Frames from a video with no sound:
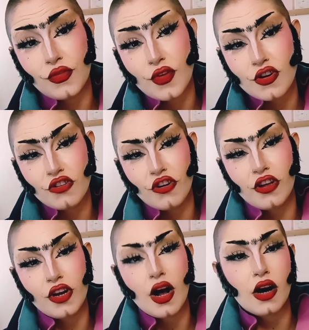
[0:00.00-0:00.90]

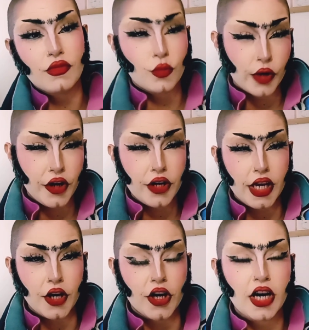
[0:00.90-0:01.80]
version of We're
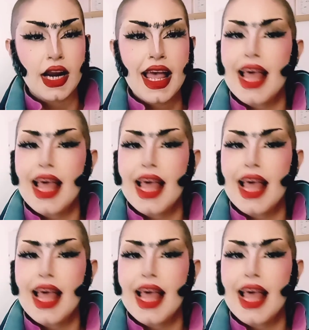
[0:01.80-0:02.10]
Here